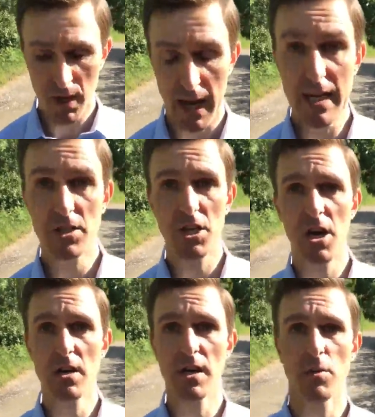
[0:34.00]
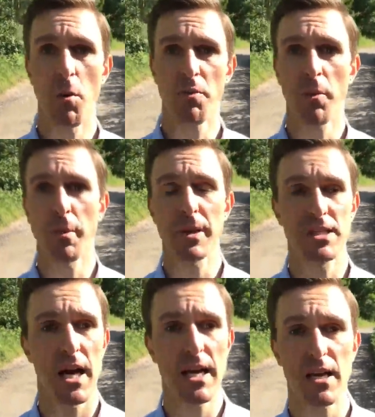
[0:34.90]
In turn, it will probably
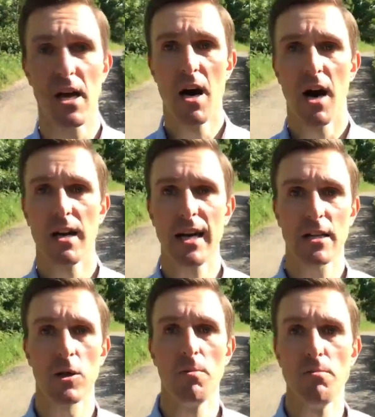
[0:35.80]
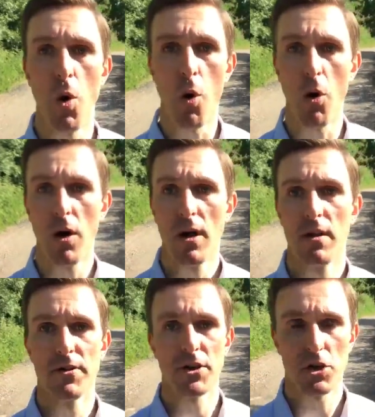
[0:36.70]
take a little more
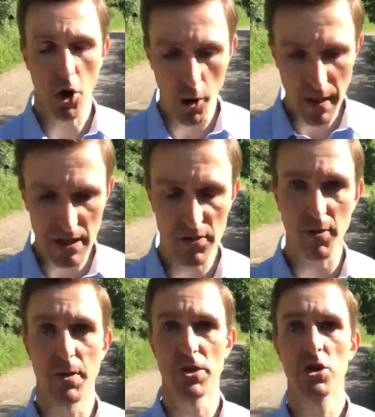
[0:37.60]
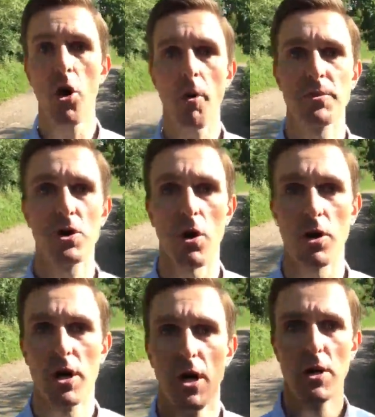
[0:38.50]
than comments from the top
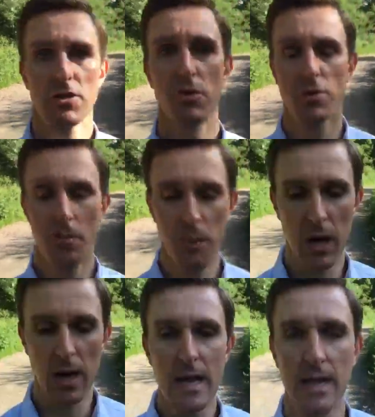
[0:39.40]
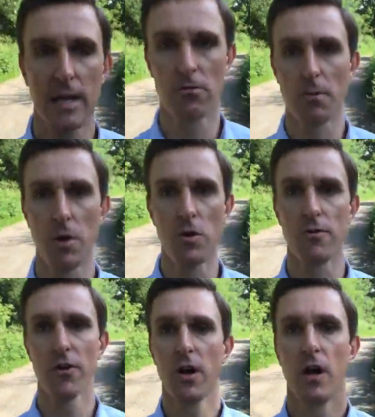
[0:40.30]
dog to completely
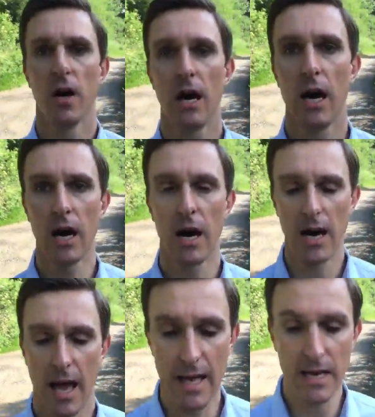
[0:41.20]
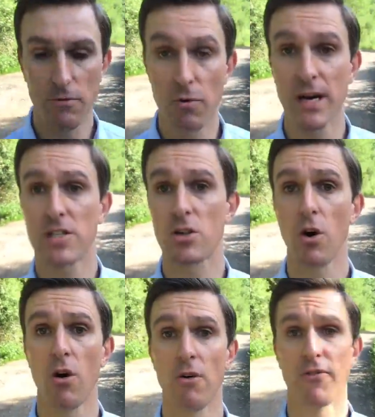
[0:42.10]
remove any risk
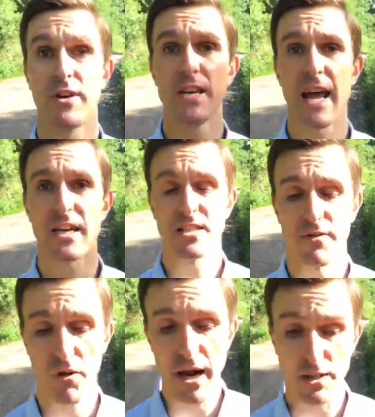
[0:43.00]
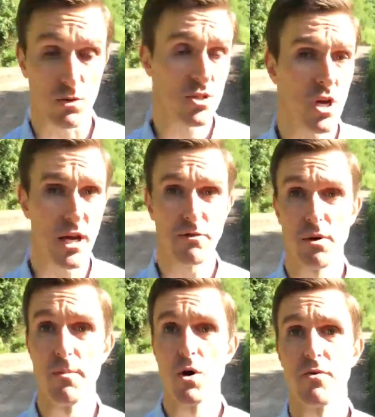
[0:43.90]
of negative rates, or certainly
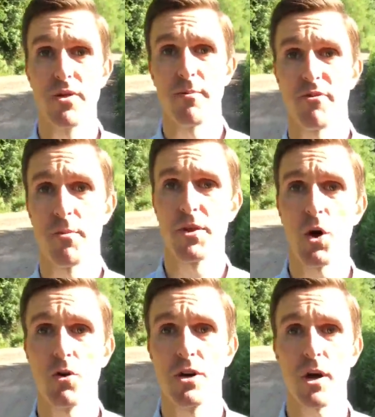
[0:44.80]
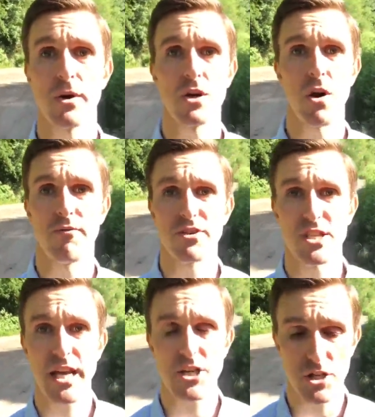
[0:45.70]
remove them from the ongoing
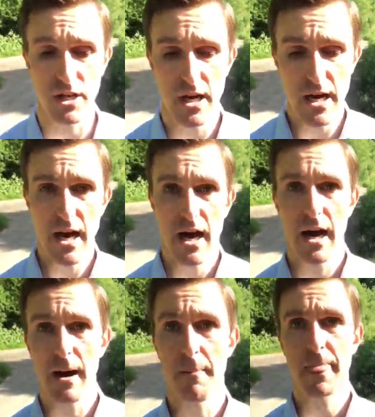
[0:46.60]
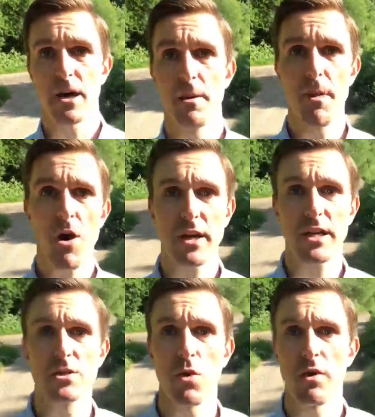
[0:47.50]
conversation. And the
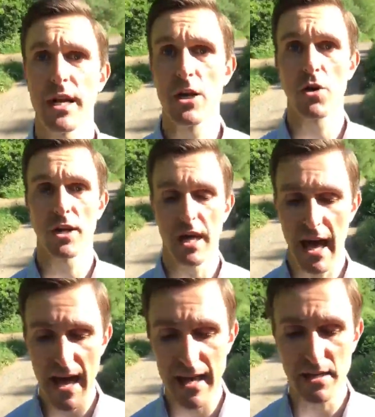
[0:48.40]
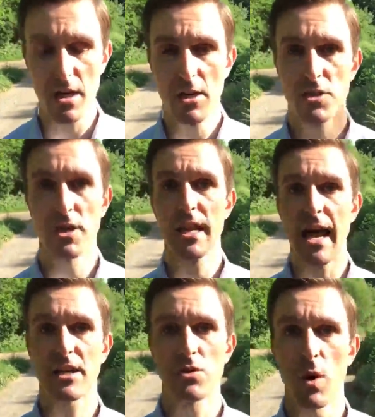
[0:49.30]
market is already looking ahead to
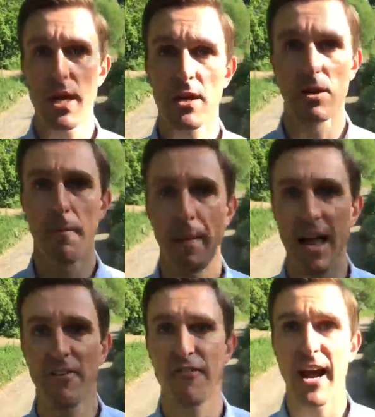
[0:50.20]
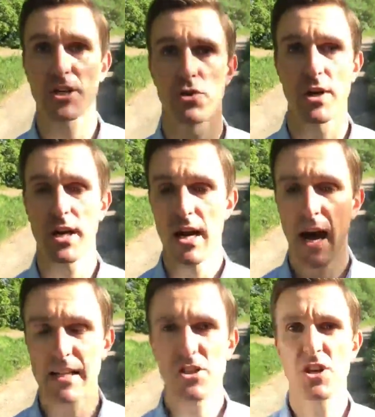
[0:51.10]
next week and the manufacturing
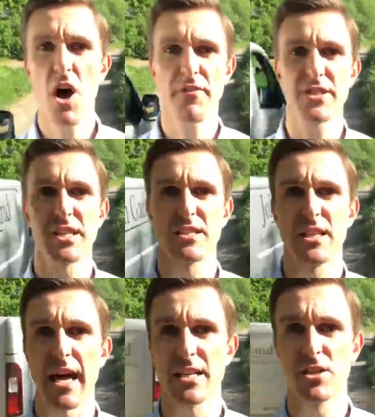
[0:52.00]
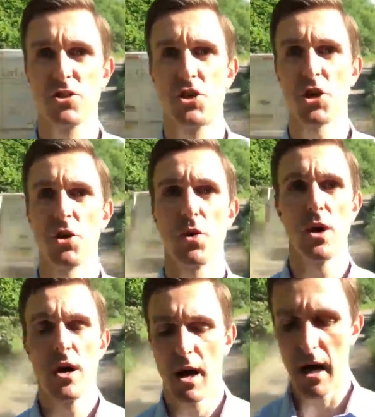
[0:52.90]
and services data due,
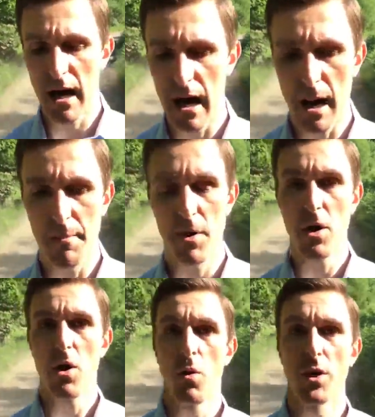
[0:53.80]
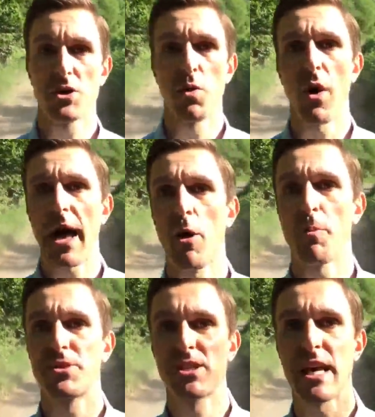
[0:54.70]
which will
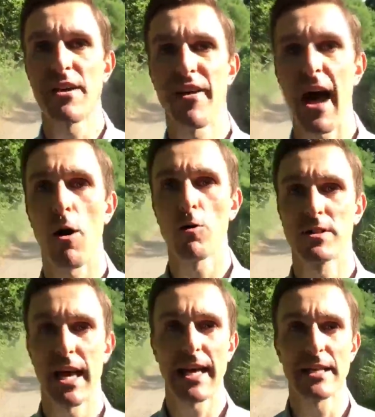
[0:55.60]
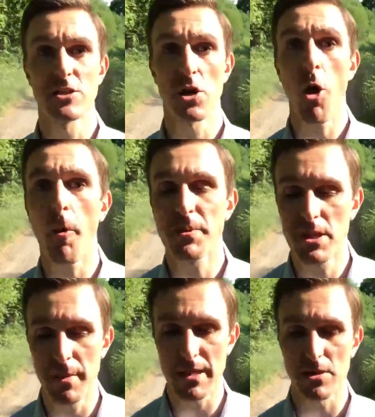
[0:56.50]
help see if Haldane's
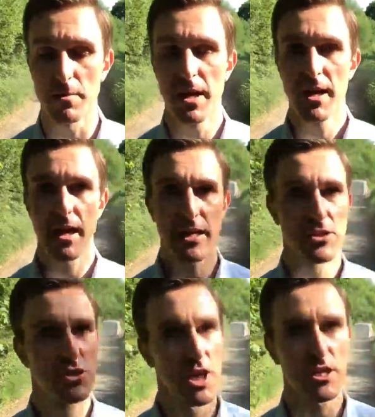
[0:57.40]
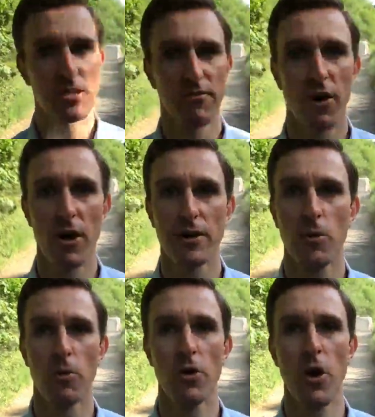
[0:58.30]
optimism is justified
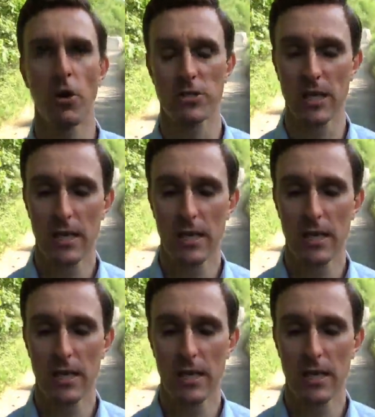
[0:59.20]
or not.